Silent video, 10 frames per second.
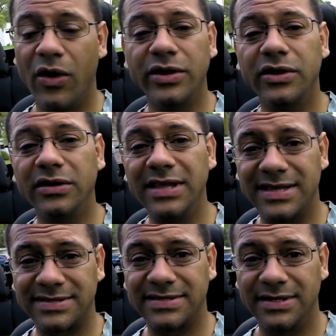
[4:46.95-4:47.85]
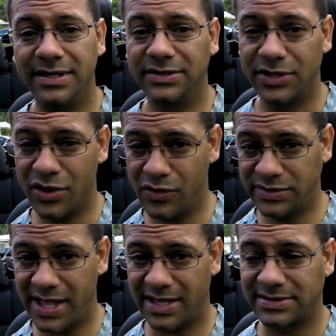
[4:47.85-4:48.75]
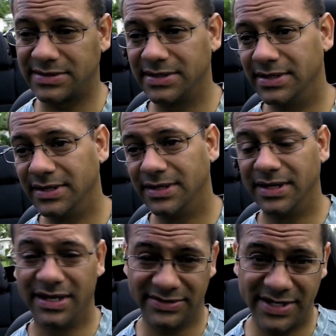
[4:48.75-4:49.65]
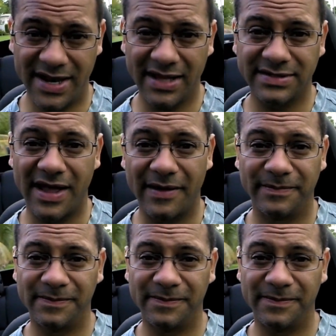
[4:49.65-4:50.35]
on your list to go test. And I'll see you next time.